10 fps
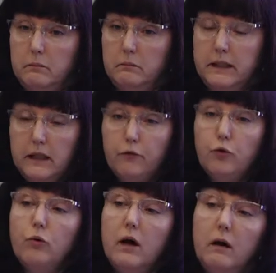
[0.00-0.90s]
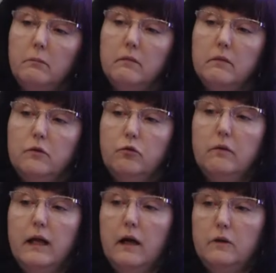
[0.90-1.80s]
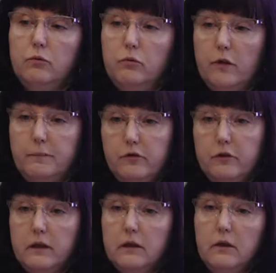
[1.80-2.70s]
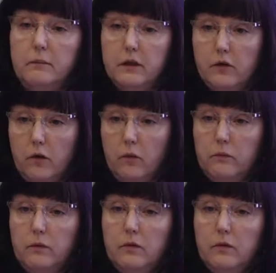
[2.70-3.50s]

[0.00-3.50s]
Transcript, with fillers: But if you come to, to special economic zone,